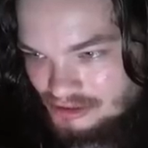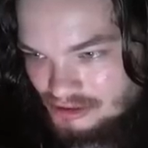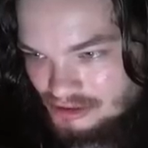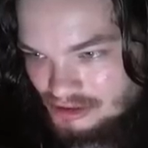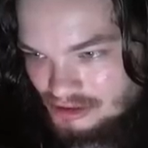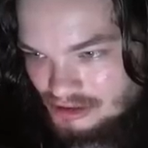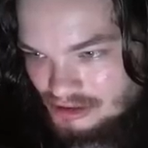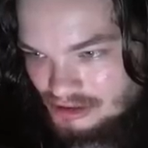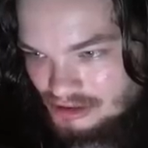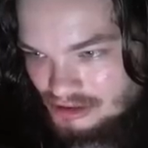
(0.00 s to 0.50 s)

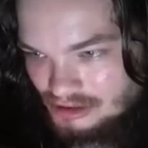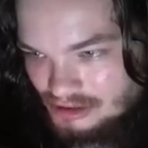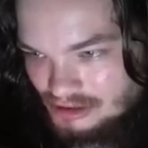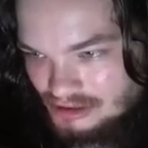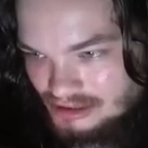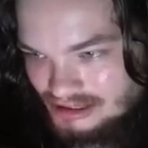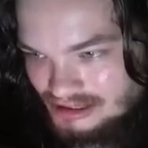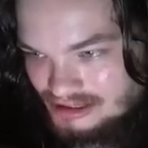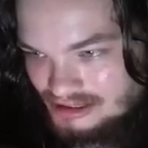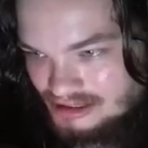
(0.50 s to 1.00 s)
uh
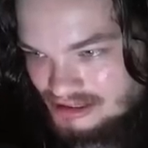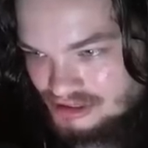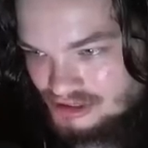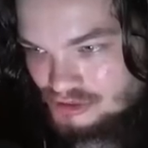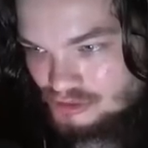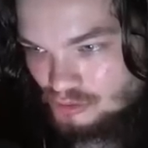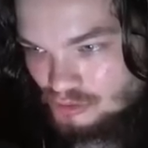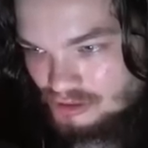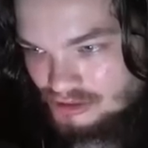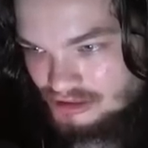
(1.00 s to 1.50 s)
in the
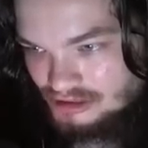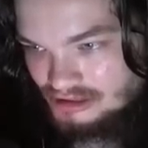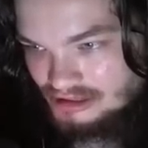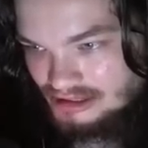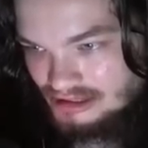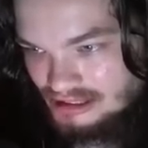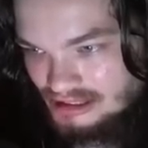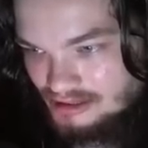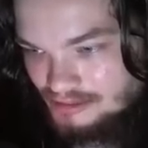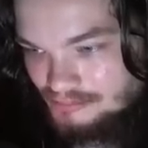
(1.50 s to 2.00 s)
Discord that they
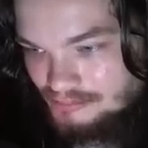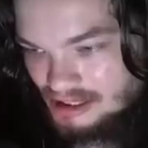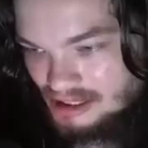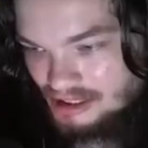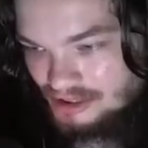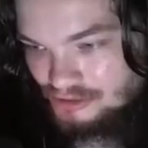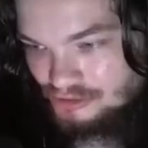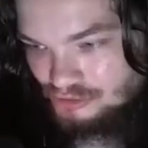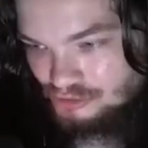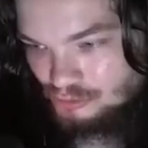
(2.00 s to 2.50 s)
need a
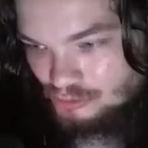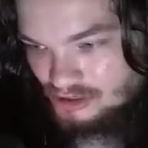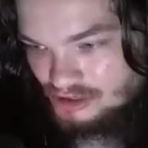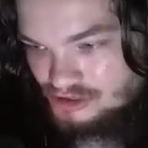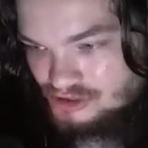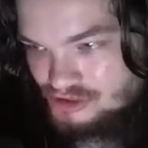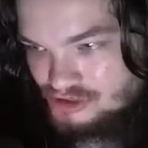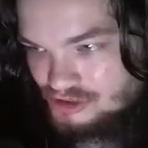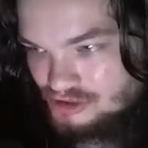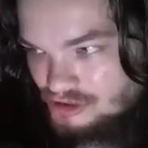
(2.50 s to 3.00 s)
mod on
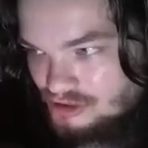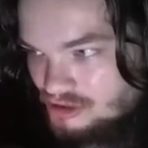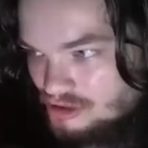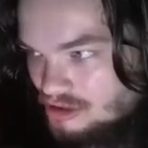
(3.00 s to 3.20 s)
Twitch.